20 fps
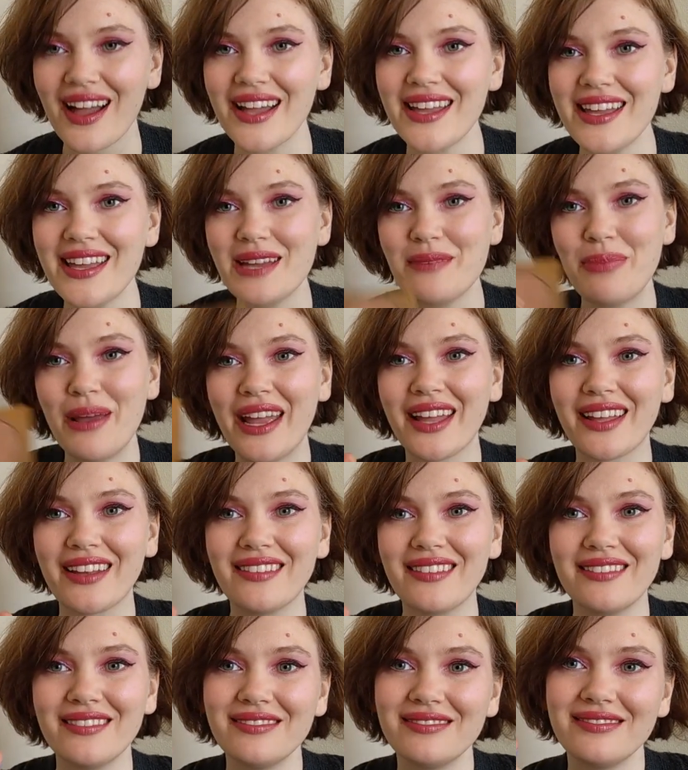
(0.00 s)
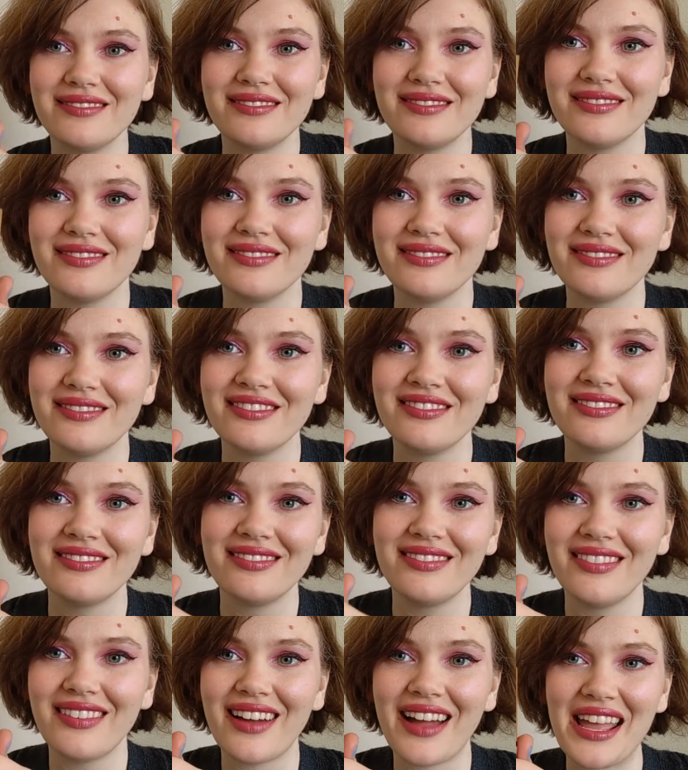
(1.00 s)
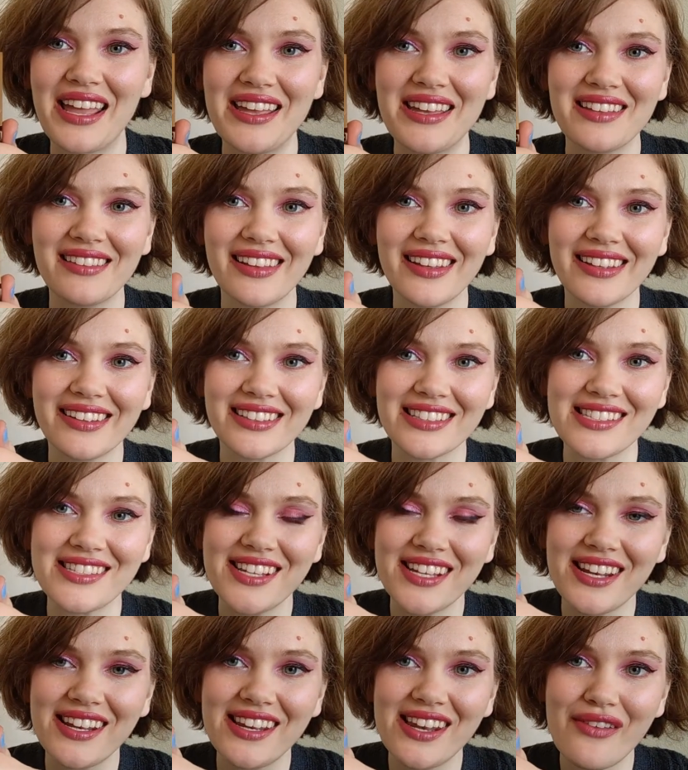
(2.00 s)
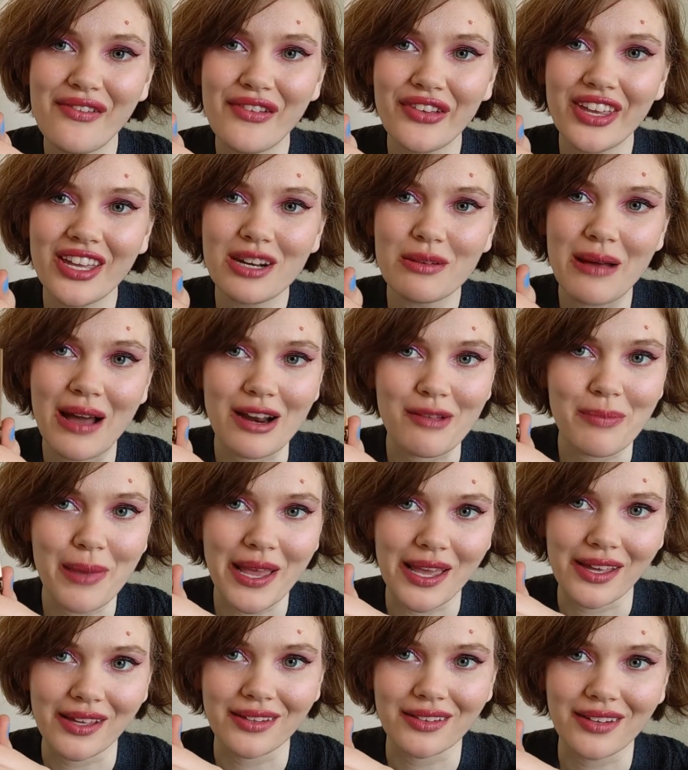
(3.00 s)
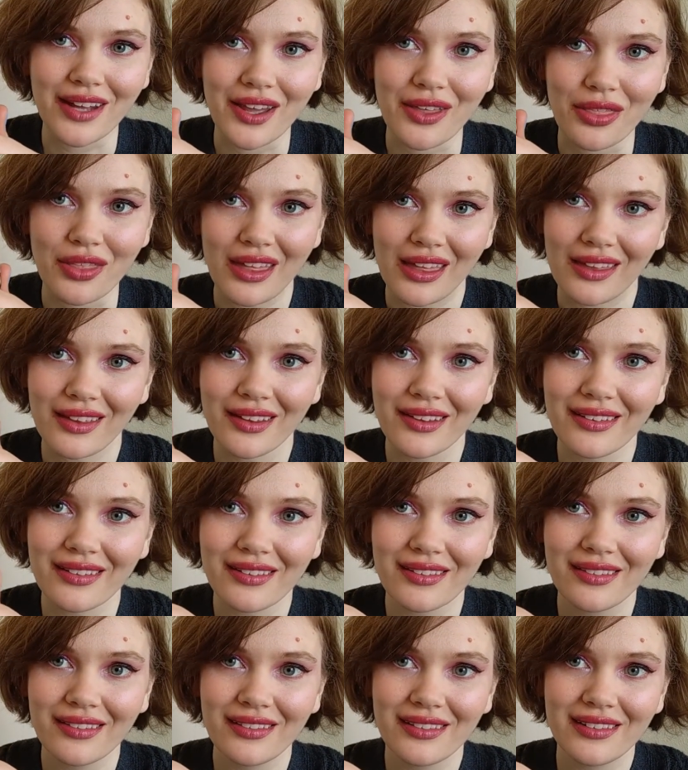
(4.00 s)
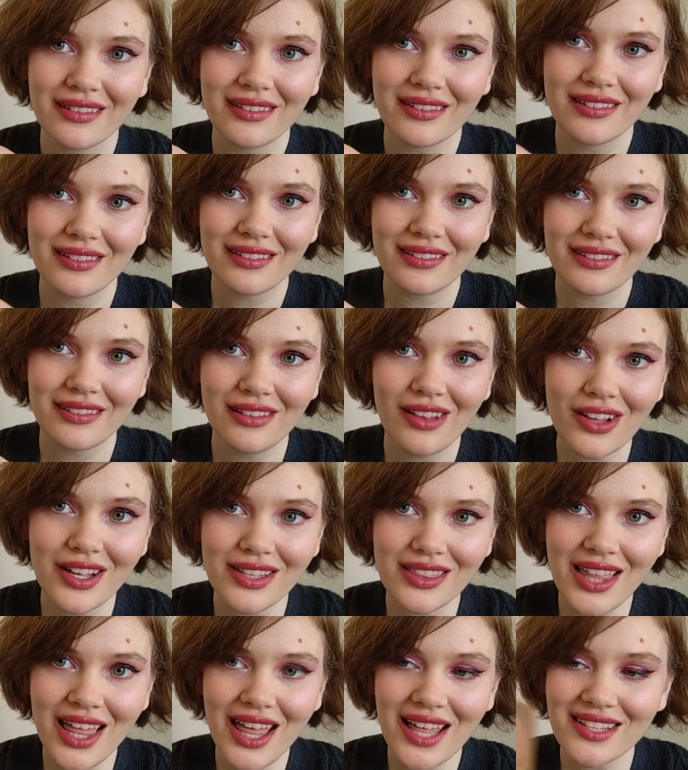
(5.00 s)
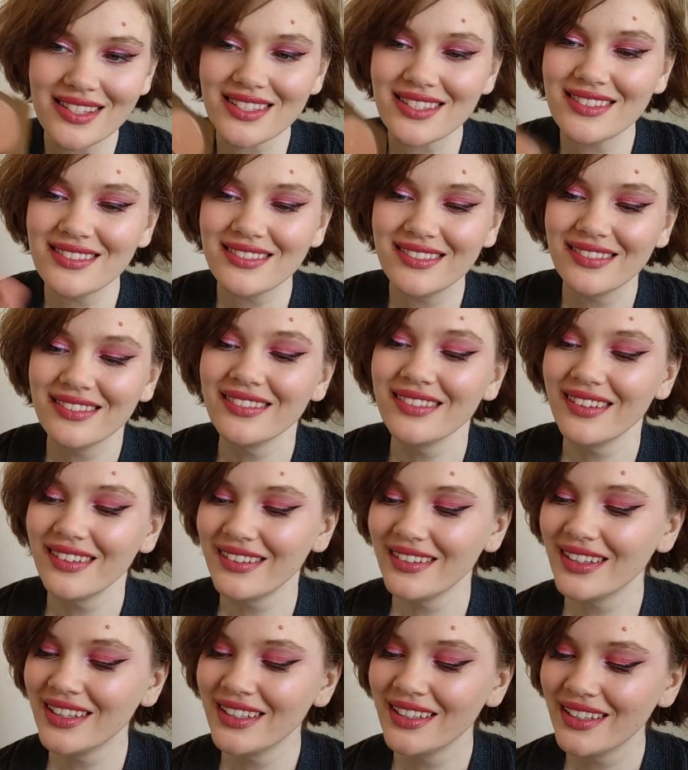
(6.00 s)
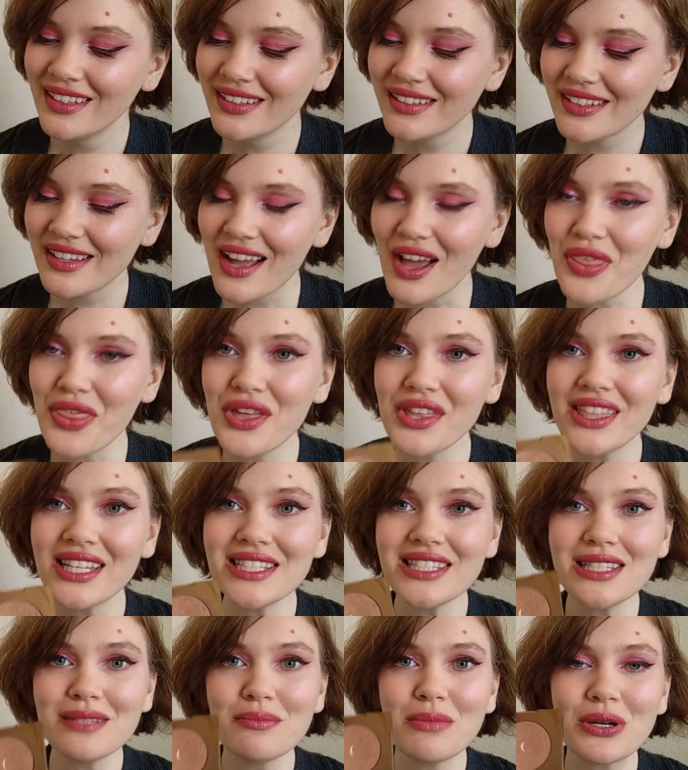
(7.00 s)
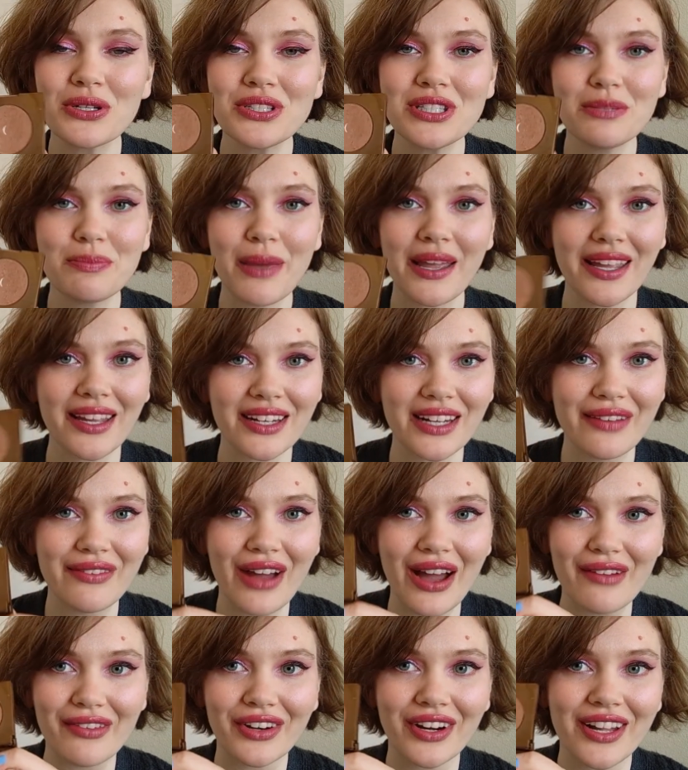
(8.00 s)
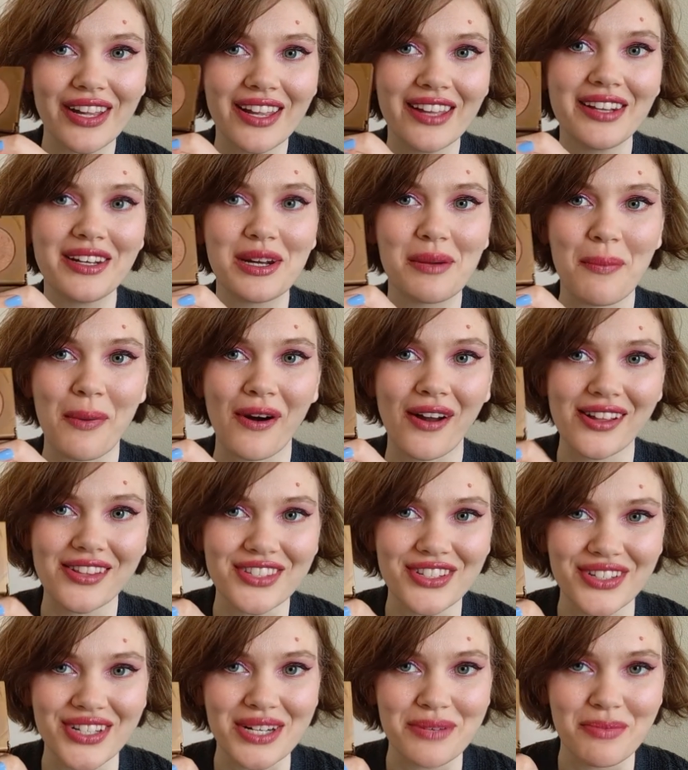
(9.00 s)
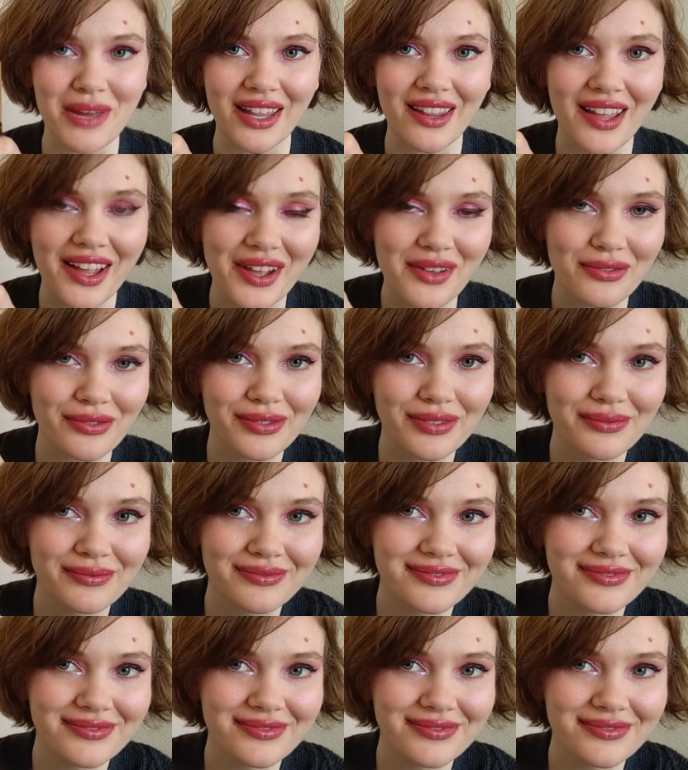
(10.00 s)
I hit pan. I hit like a significant amount of pan, I think. Look at that. I think that's the most pan I've ever hit in a bronzer in my life.